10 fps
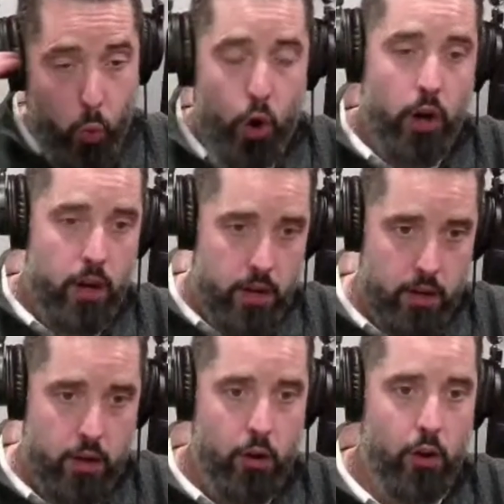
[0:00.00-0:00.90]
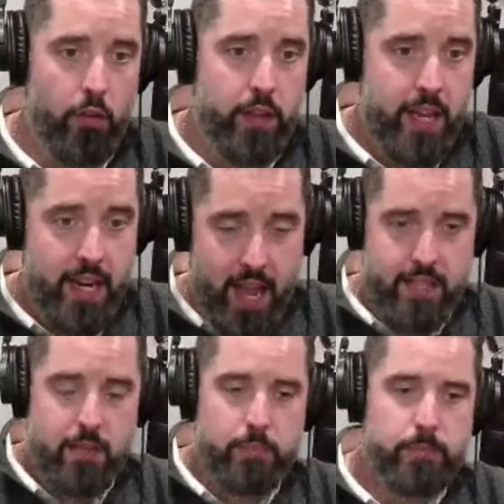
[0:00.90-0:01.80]
work called the
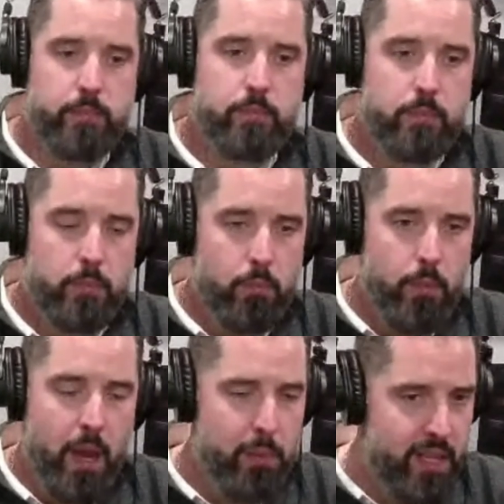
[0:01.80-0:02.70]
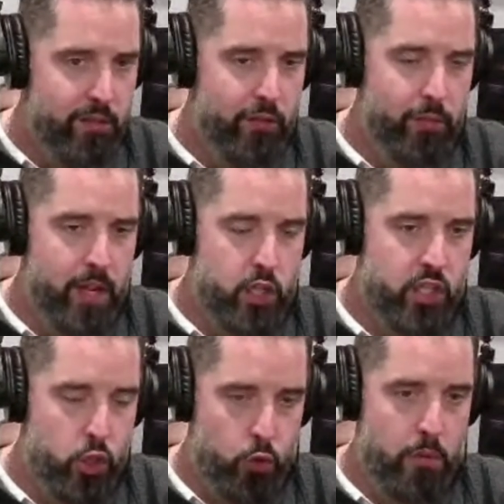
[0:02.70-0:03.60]
Enneads. I believe
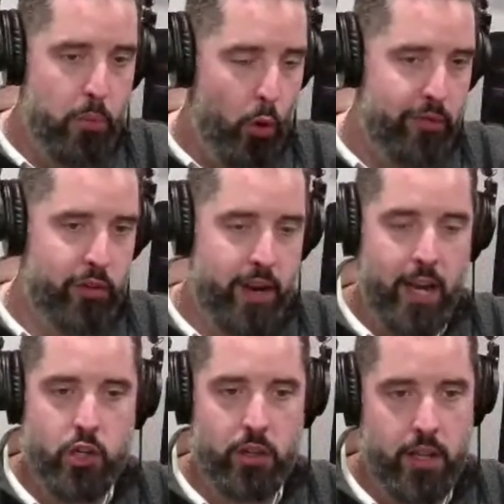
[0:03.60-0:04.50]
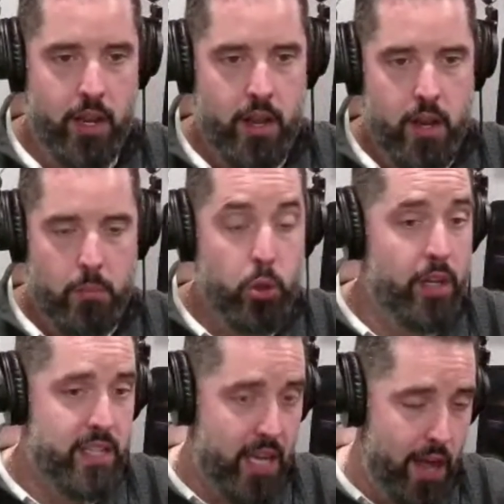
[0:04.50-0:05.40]
his student Porphyry actually
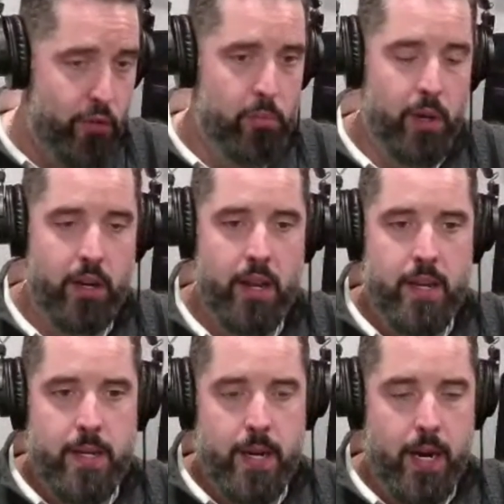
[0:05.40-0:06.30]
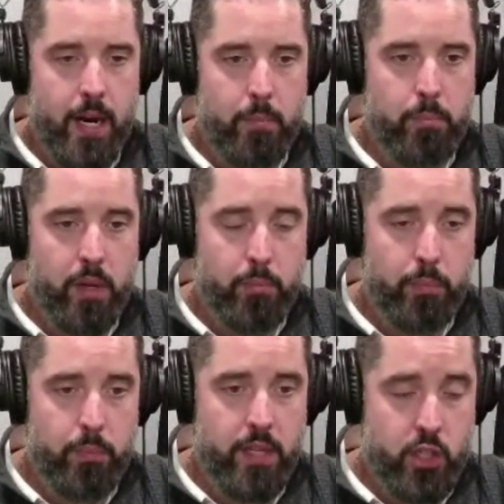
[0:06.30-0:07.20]
put it together, but
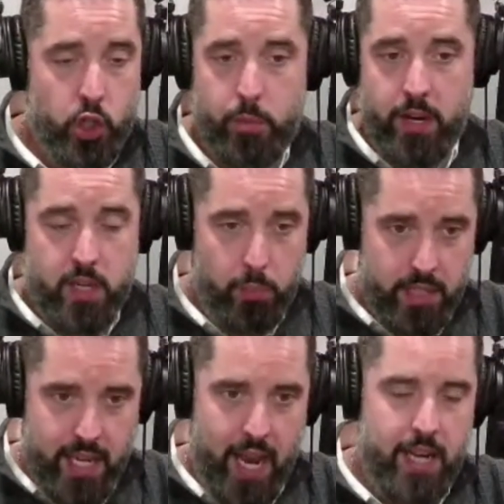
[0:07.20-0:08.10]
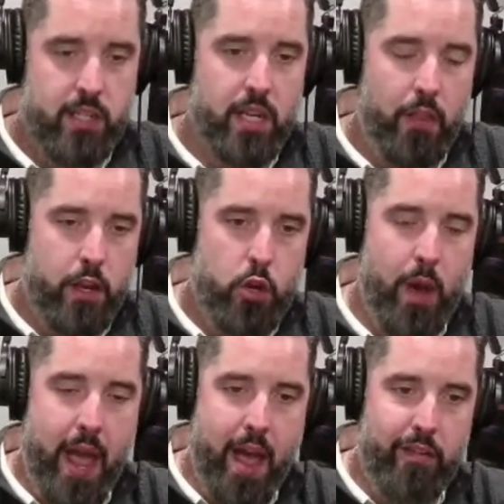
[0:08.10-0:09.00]
it's attributed to Plotinus. And then
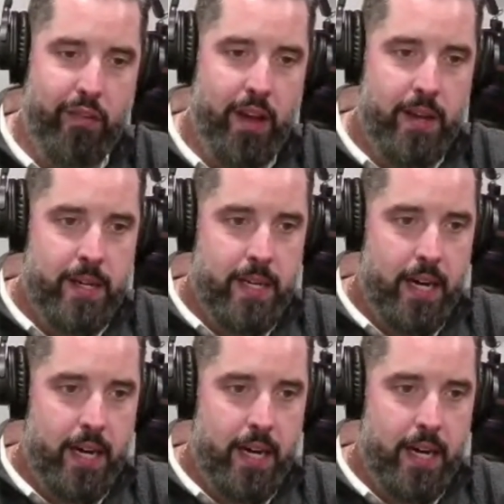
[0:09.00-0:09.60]
you have